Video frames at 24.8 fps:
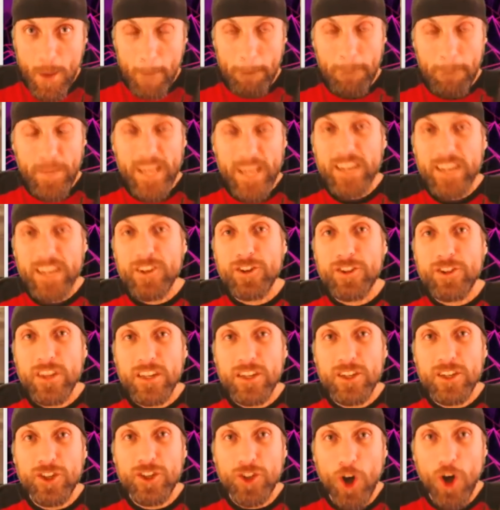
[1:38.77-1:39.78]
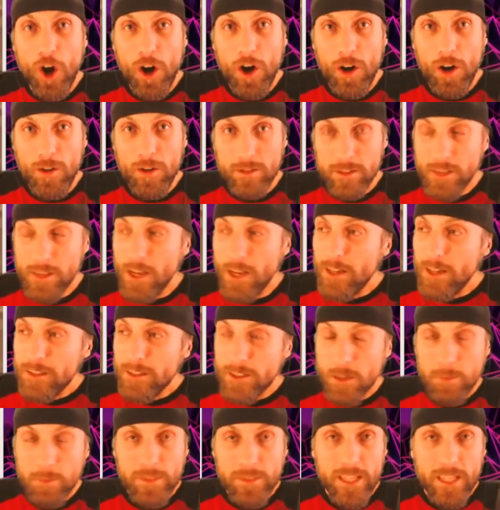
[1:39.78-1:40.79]
bigger than dogs,
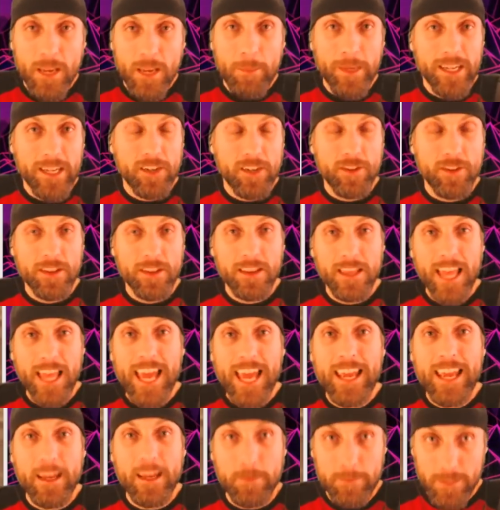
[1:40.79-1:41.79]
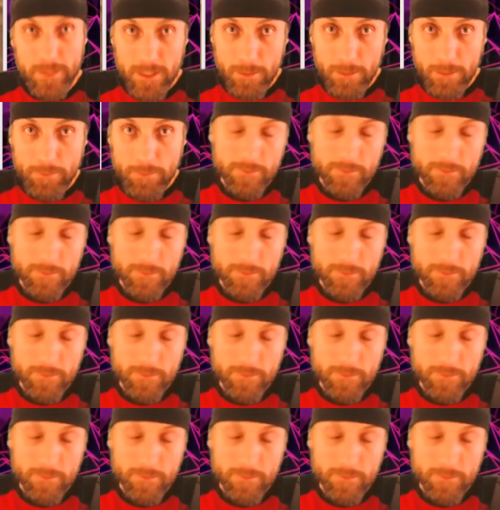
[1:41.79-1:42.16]
some say bigger than lambs.